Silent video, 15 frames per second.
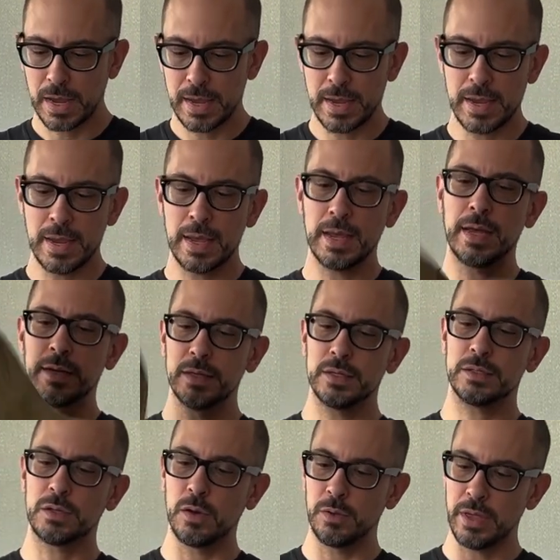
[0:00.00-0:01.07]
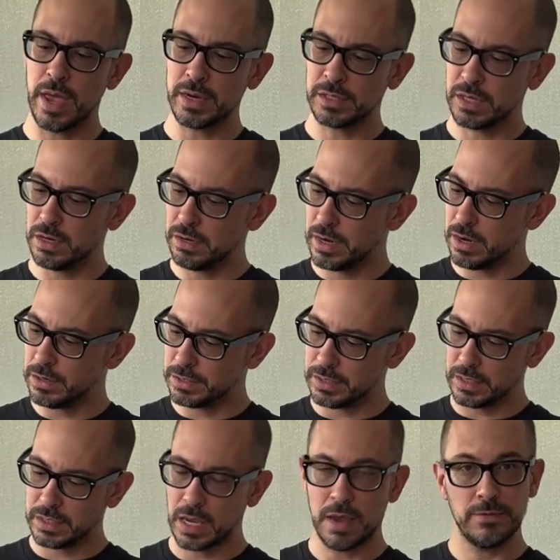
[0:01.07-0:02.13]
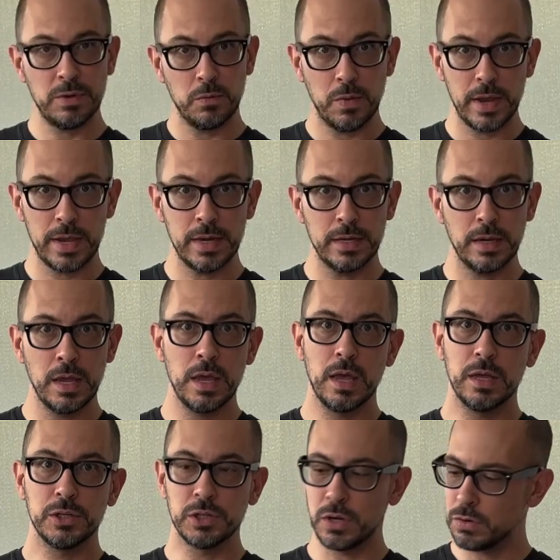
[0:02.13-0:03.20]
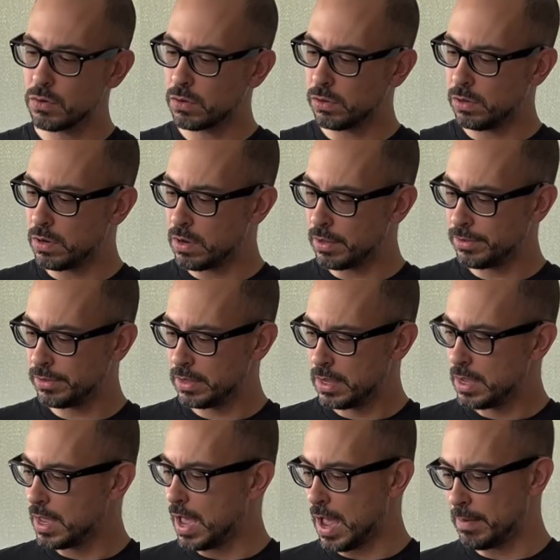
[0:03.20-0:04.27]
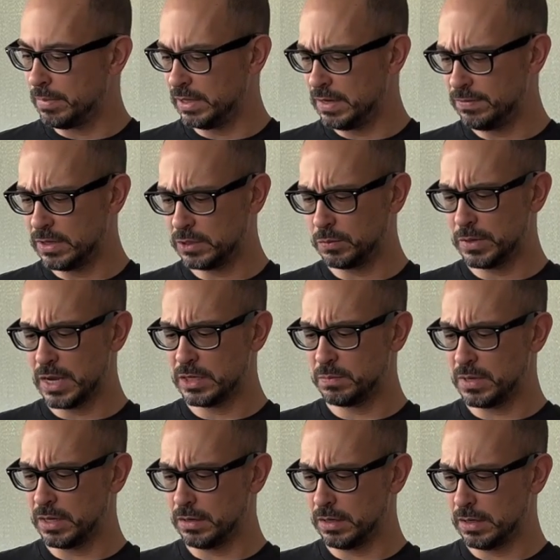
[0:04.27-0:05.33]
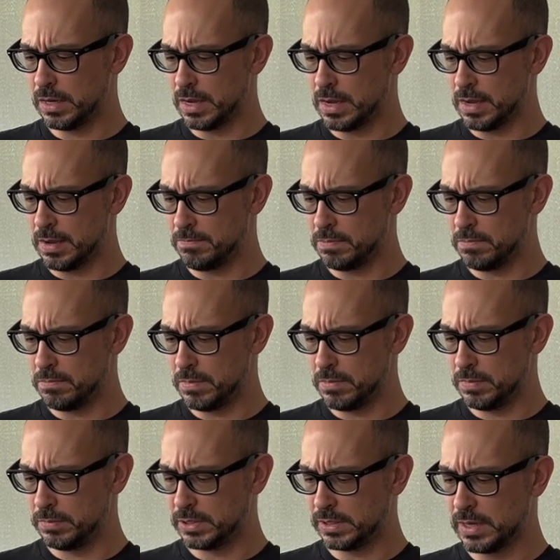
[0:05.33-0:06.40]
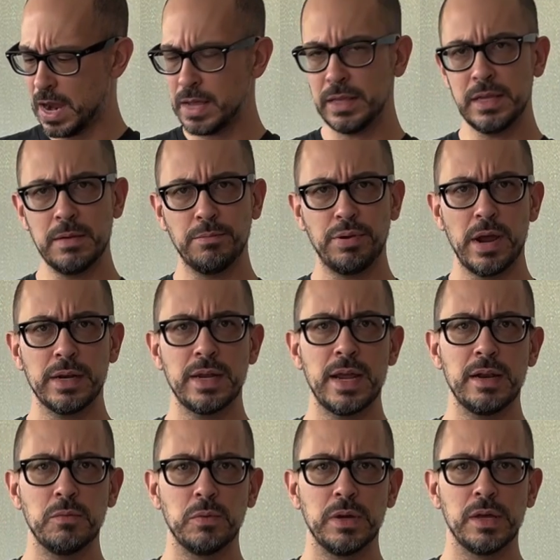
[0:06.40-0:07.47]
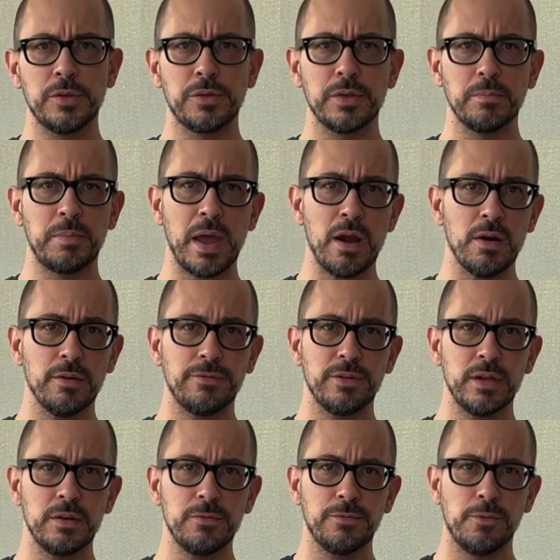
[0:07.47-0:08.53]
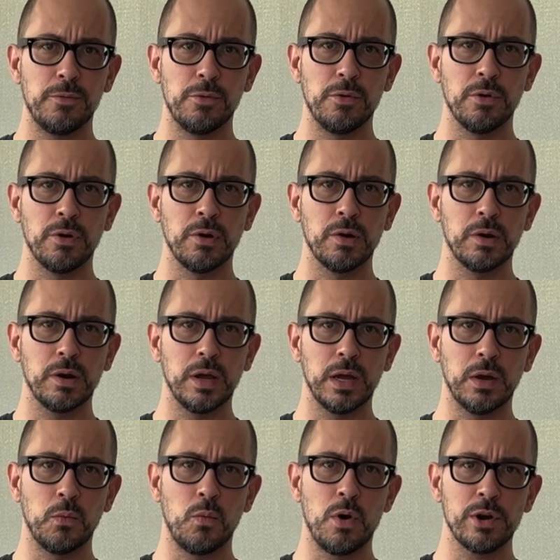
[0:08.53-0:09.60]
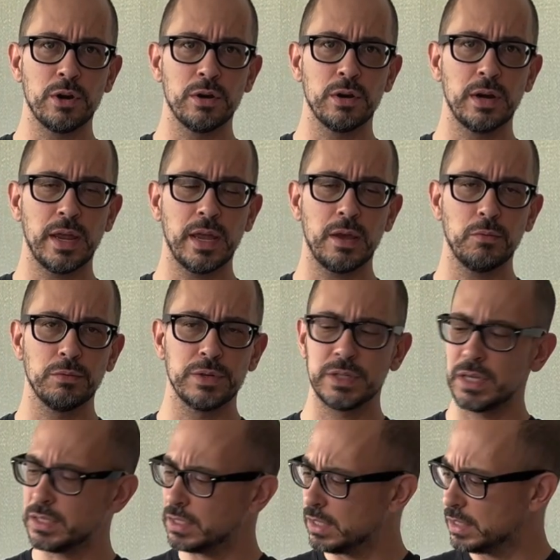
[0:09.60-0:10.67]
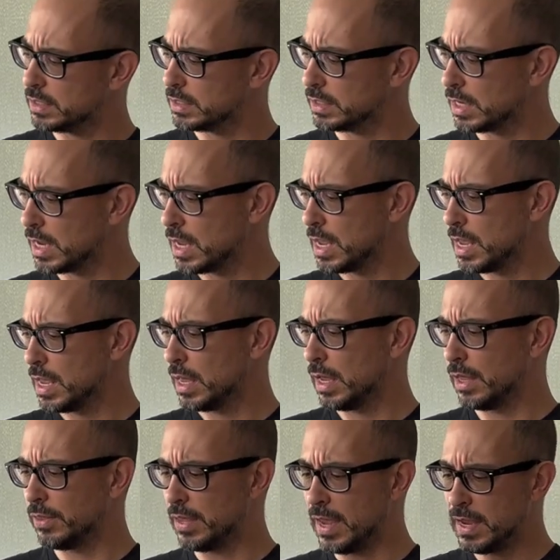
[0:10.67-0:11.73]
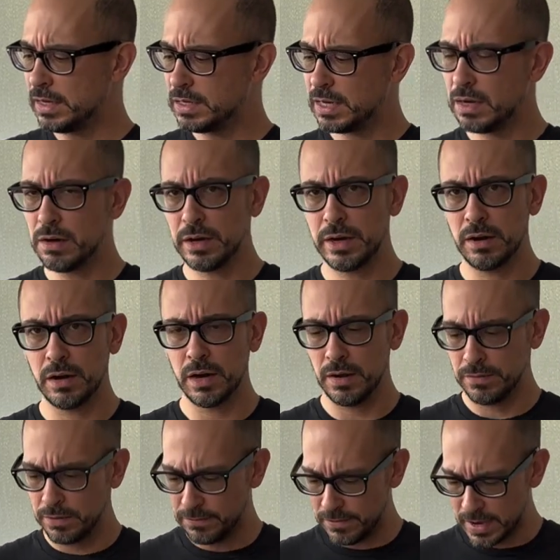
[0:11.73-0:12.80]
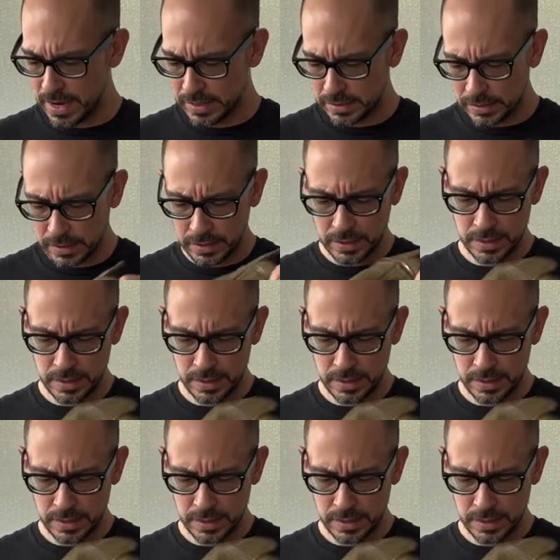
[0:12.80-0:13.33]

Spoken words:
And so the exterior is this heavyweight jungle cloth. I believe this one has been slightly impregnated with paraffin for water resistance. The interior of the vest